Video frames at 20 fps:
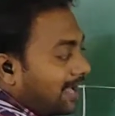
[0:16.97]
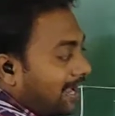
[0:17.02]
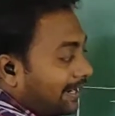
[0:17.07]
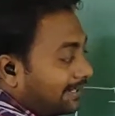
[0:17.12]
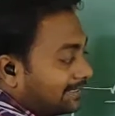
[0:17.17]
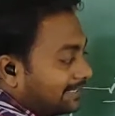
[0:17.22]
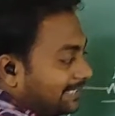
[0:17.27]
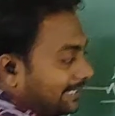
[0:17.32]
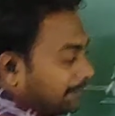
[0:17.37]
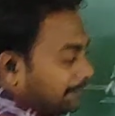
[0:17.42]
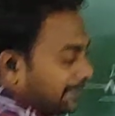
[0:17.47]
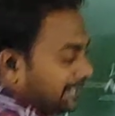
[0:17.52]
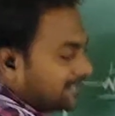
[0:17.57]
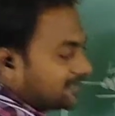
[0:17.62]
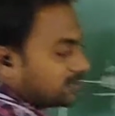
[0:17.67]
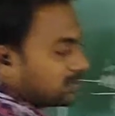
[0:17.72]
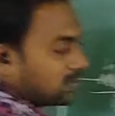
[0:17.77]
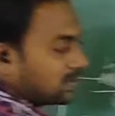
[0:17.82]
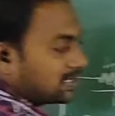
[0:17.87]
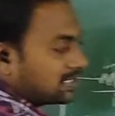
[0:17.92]
and the
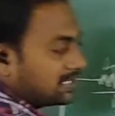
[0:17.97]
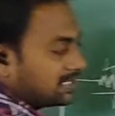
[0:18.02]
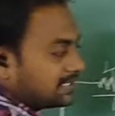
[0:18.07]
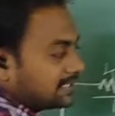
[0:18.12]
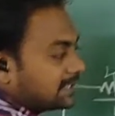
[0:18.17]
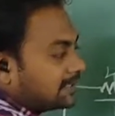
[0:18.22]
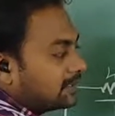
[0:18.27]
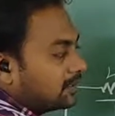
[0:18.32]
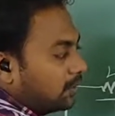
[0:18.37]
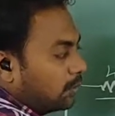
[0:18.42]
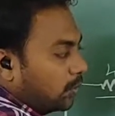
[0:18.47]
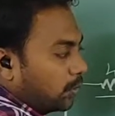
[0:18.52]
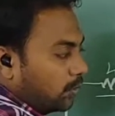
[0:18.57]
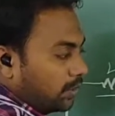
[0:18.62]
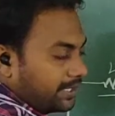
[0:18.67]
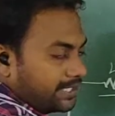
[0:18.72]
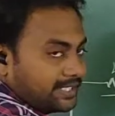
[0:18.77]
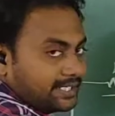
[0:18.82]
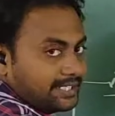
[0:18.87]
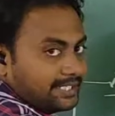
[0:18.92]
dependent source is
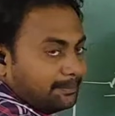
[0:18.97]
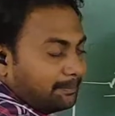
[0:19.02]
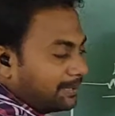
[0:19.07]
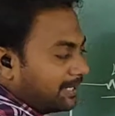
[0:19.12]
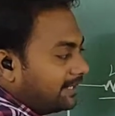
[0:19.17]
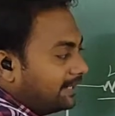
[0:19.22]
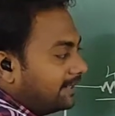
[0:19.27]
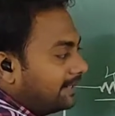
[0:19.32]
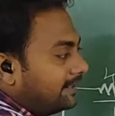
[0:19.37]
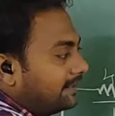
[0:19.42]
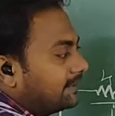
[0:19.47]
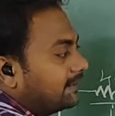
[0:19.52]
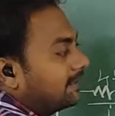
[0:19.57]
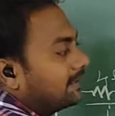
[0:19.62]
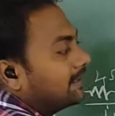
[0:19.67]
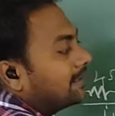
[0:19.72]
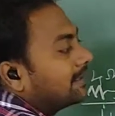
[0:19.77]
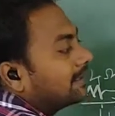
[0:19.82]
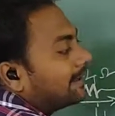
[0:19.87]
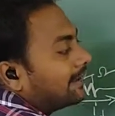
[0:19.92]
voltage dependent
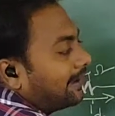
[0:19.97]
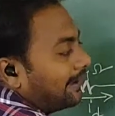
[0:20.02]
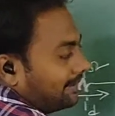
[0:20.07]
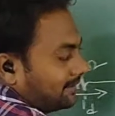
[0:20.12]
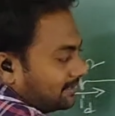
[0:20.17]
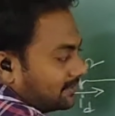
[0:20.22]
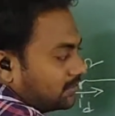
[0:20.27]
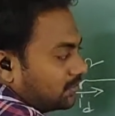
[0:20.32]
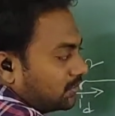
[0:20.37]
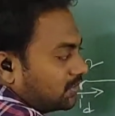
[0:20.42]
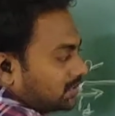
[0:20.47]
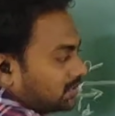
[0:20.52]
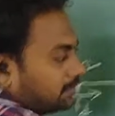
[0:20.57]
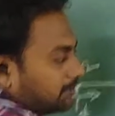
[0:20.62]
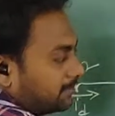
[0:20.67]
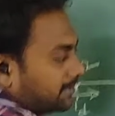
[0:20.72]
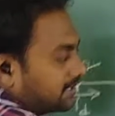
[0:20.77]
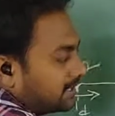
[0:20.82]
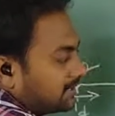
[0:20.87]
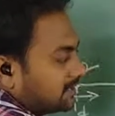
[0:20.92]
current
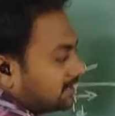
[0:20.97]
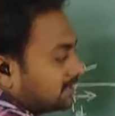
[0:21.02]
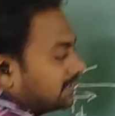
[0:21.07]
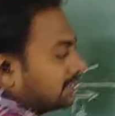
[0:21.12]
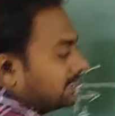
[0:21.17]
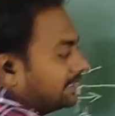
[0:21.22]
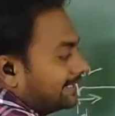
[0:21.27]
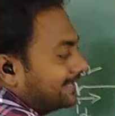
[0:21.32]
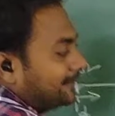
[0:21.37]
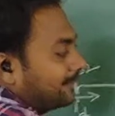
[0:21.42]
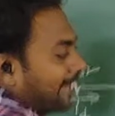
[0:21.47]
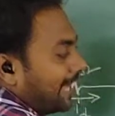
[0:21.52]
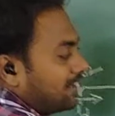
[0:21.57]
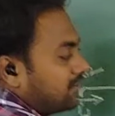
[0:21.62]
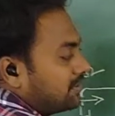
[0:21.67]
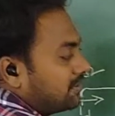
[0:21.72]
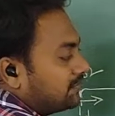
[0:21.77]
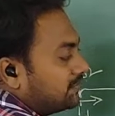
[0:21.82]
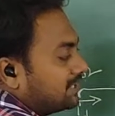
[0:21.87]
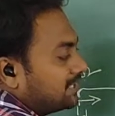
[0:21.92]
source because the
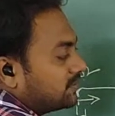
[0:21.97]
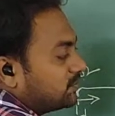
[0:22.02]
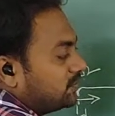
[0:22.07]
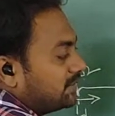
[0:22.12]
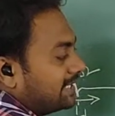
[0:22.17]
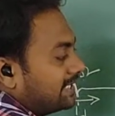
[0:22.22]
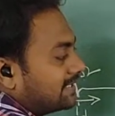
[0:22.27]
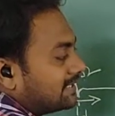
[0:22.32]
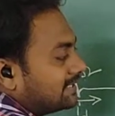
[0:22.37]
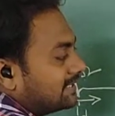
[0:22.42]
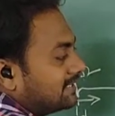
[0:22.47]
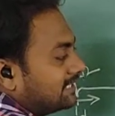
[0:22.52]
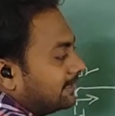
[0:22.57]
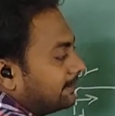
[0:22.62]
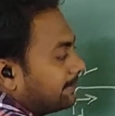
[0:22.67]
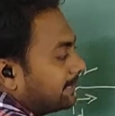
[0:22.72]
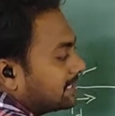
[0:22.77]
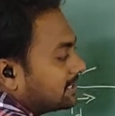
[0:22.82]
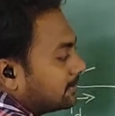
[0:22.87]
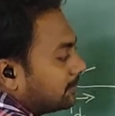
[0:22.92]
value of this Vs is
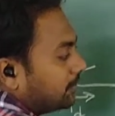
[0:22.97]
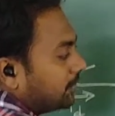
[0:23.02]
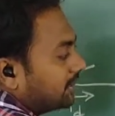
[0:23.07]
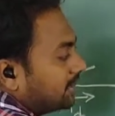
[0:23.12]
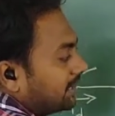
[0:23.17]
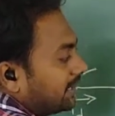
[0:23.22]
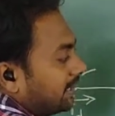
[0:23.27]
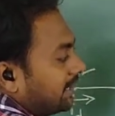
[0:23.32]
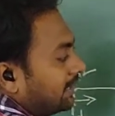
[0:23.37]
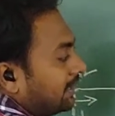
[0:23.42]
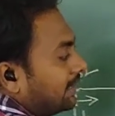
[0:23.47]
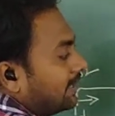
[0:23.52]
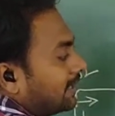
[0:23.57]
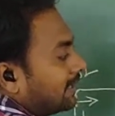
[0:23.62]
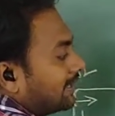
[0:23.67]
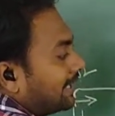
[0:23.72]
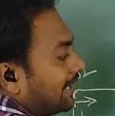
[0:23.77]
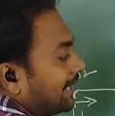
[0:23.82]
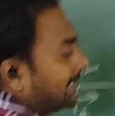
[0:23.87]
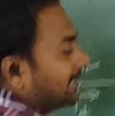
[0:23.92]
depends upon the
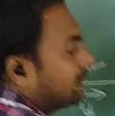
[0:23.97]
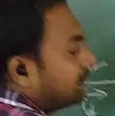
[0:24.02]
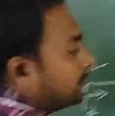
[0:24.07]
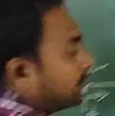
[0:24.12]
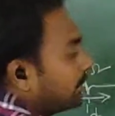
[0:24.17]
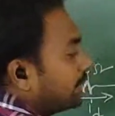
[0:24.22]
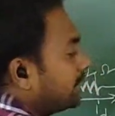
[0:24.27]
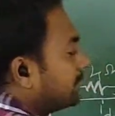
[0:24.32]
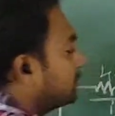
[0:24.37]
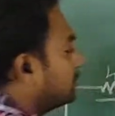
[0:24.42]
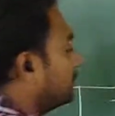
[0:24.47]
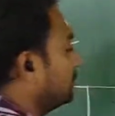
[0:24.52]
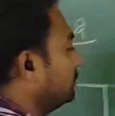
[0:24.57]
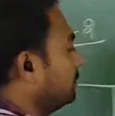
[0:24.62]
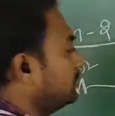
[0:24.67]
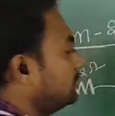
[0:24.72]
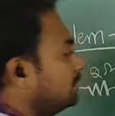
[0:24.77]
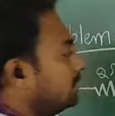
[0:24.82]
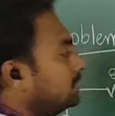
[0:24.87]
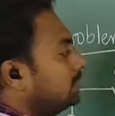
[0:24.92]
current flowing through
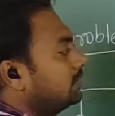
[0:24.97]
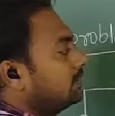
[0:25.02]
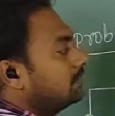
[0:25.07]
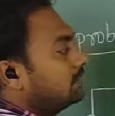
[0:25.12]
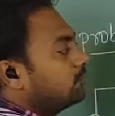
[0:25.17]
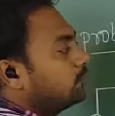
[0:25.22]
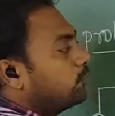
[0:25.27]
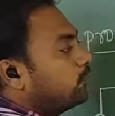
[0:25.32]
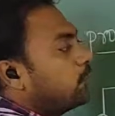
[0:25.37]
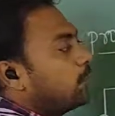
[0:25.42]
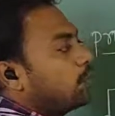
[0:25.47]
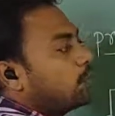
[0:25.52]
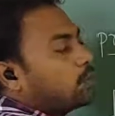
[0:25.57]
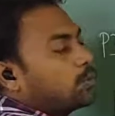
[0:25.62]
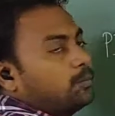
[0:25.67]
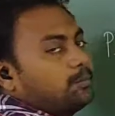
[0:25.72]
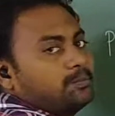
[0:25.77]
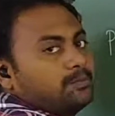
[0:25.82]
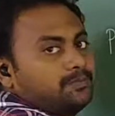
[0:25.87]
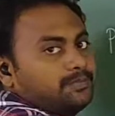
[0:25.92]
4
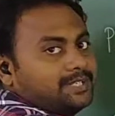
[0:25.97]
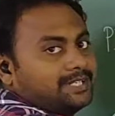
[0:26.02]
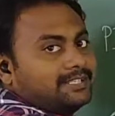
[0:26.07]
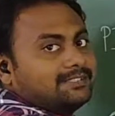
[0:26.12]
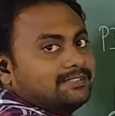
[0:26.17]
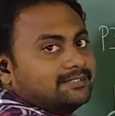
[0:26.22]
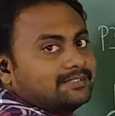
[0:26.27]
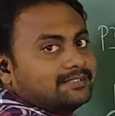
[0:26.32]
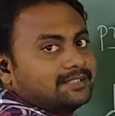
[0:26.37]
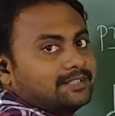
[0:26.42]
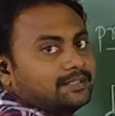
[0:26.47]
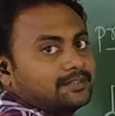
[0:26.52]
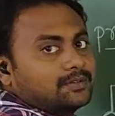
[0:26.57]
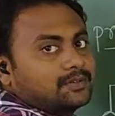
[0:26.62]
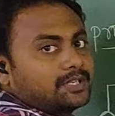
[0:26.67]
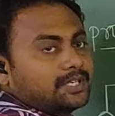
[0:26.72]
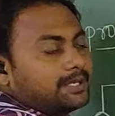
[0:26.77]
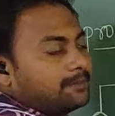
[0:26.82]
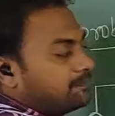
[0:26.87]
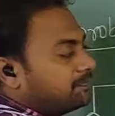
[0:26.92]
ohm resistor.
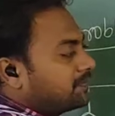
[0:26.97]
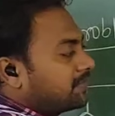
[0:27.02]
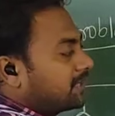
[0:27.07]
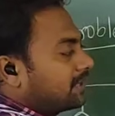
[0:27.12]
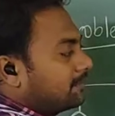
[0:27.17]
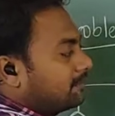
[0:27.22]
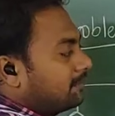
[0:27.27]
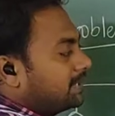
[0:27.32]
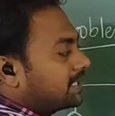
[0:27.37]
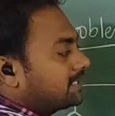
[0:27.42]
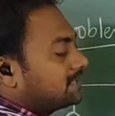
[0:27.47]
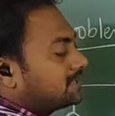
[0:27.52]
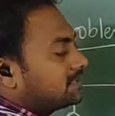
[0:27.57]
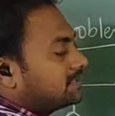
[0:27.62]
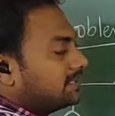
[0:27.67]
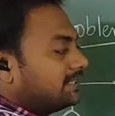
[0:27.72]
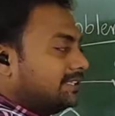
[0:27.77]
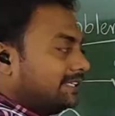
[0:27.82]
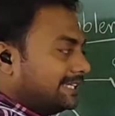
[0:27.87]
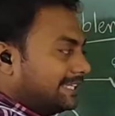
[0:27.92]
Okay, because
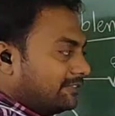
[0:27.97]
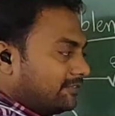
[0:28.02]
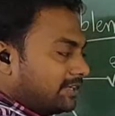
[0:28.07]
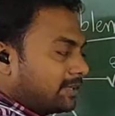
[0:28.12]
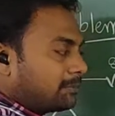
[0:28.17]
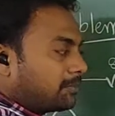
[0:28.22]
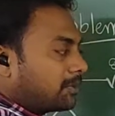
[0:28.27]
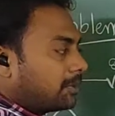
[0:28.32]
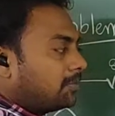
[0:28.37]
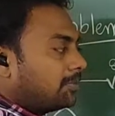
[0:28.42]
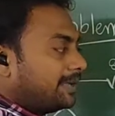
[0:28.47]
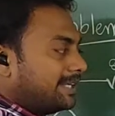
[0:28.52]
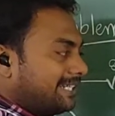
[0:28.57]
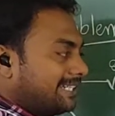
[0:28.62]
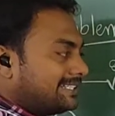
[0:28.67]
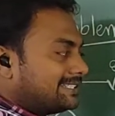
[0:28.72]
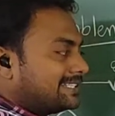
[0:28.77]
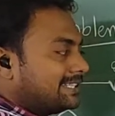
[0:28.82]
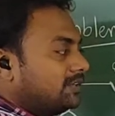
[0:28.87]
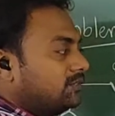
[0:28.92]
in the given problem
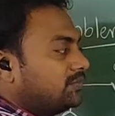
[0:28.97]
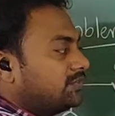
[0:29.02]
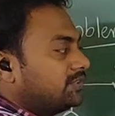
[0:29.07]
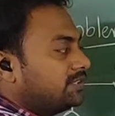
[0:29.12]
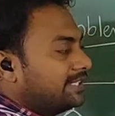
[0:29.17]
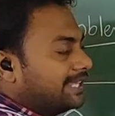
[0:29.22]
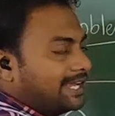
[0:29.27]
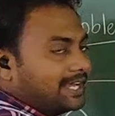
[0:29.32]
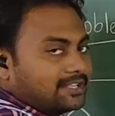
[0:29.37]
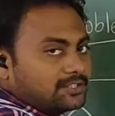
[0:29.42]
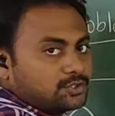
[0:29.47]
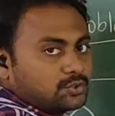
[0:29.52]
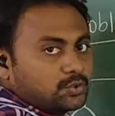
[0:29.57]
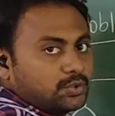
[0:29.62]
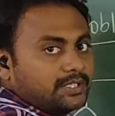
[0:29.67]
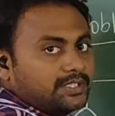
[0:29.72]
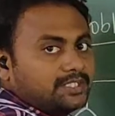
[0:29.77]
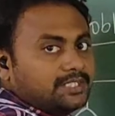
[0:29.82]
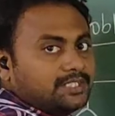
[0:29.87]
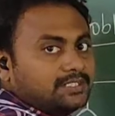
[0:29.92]
itself they are
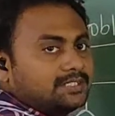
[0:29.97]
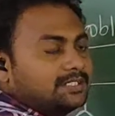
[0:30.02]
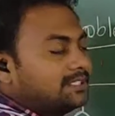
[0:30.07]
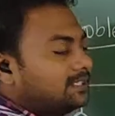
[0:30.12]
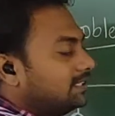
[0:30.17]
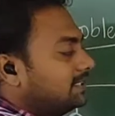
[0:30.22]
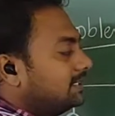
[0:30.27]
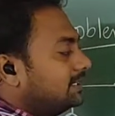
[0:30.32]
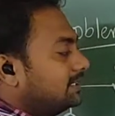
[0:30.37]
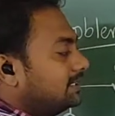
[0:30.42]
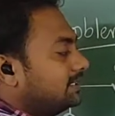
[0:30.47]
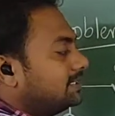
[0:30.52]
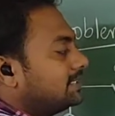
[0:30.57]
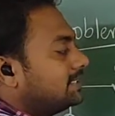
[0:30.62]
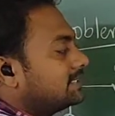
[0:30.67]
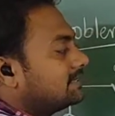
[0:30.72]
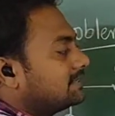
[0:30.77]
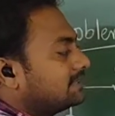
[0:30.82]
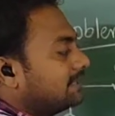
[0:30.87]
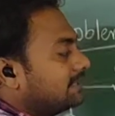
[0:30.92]
showing that this
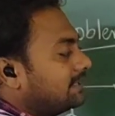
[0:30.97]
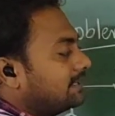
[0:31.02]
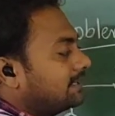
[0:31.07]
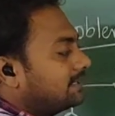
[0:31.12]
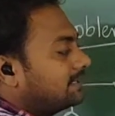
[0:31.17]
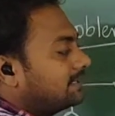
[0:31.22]
is the